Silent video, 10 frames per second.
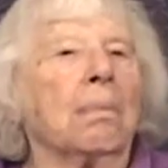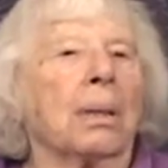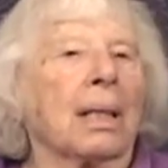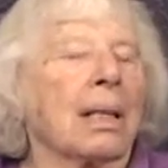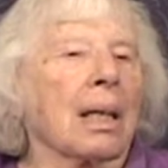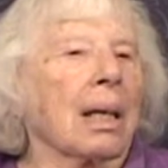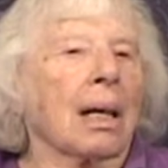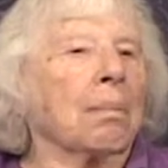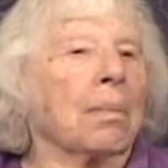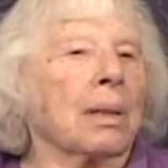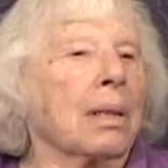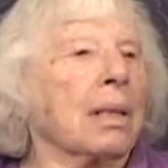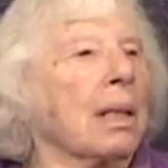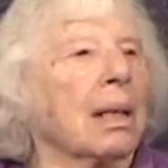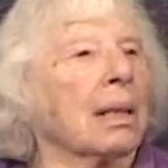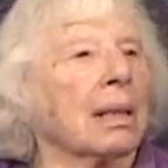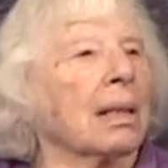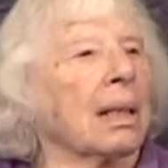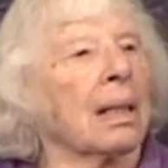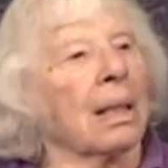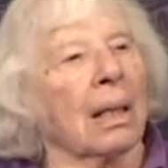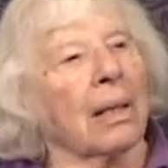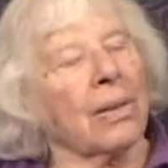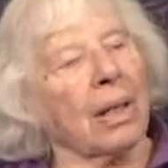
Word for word: But as I got more skilled and I got